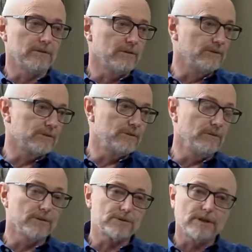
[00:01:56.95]
there's
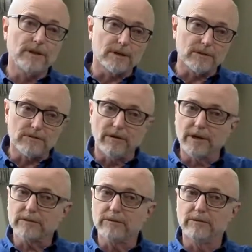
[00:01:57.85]
nurse that you can
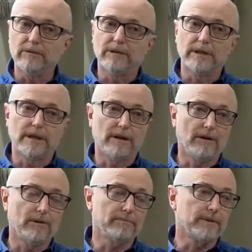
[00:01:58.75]
talk to and get
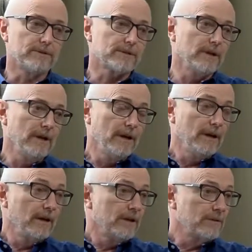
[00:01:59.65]
help. There's
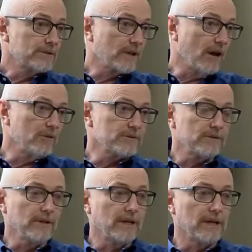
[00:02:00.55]
there's
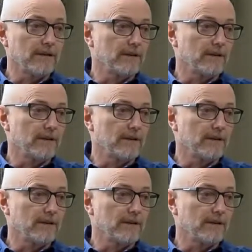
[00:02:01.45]
counseling,